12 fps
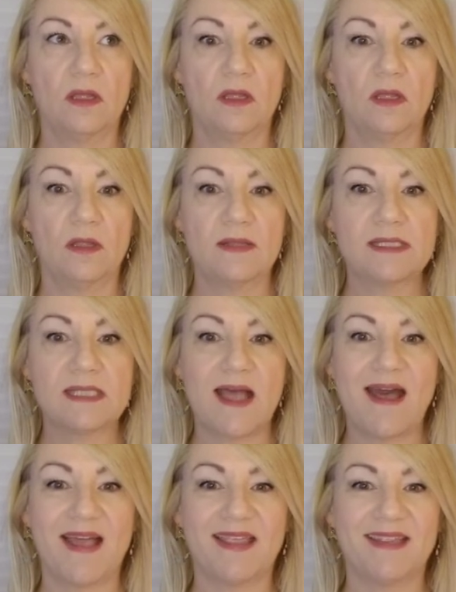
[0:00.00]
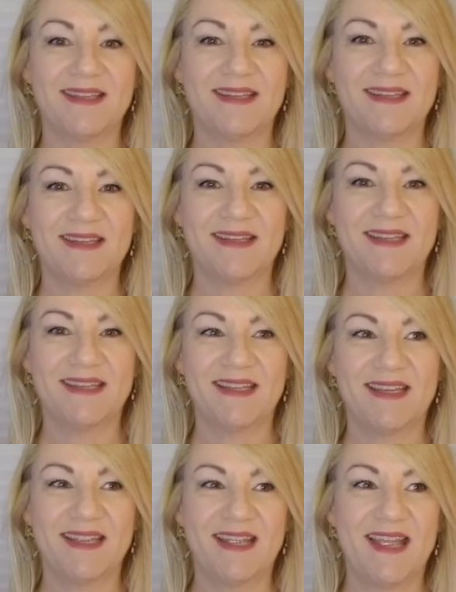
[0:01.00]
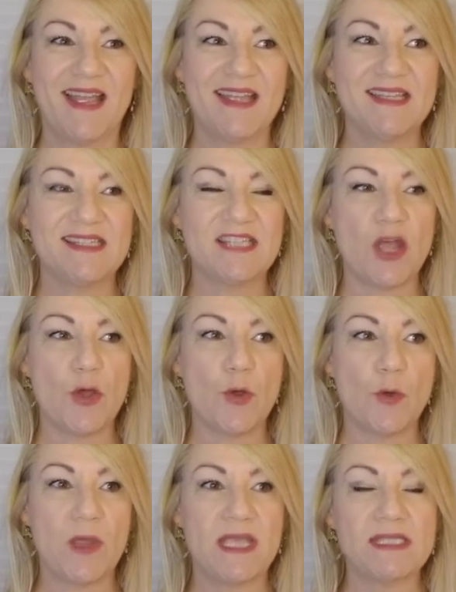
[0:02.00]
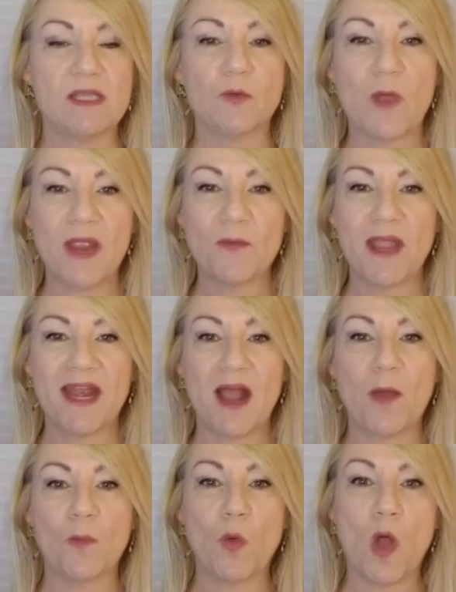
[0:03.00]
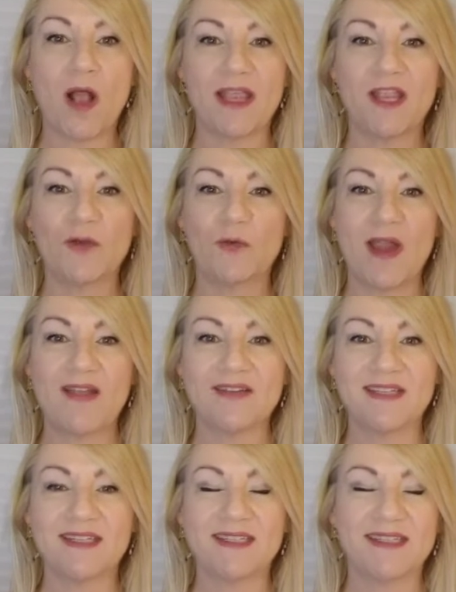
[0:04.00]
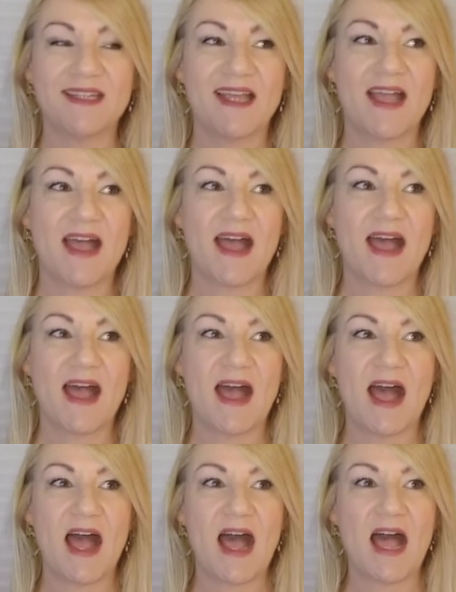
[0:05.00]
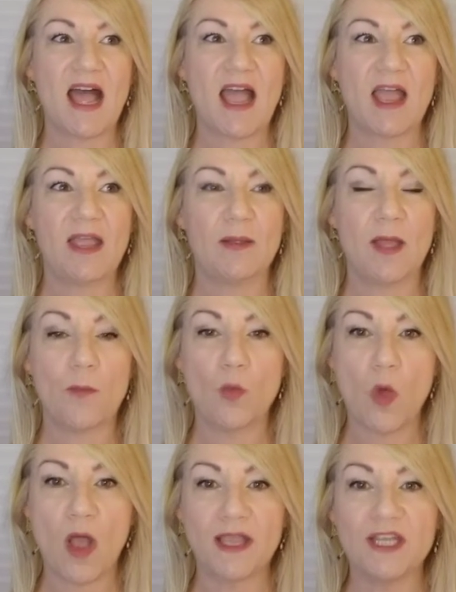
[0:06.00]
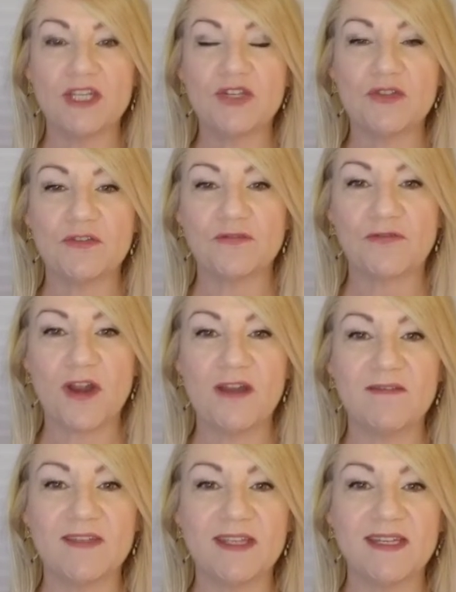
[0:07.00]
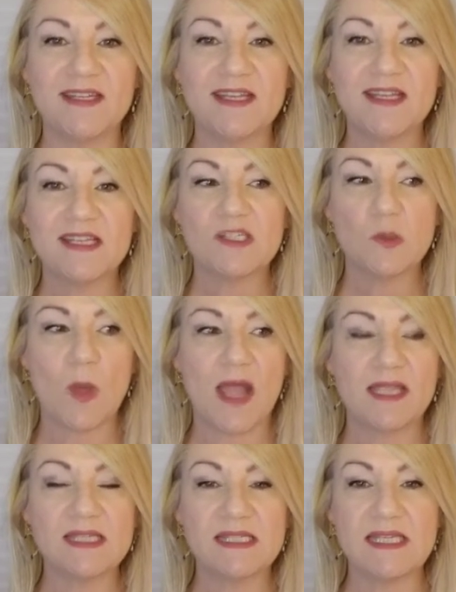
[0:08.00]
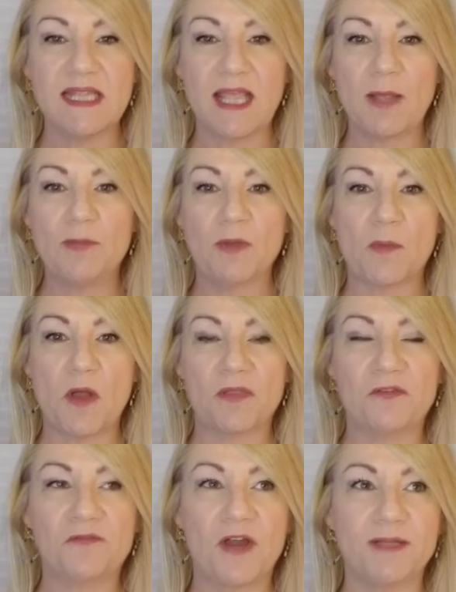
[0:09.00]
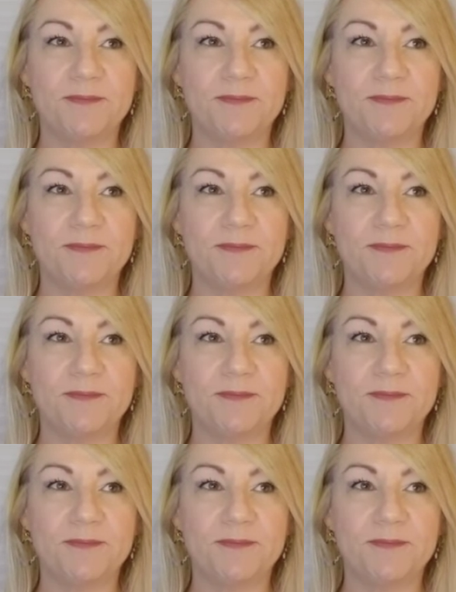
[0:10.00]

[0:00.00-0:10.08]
the sky. So he said, Wait, wait, I'm walking around it. I am walking to the front of it so I can see the emblem on the front.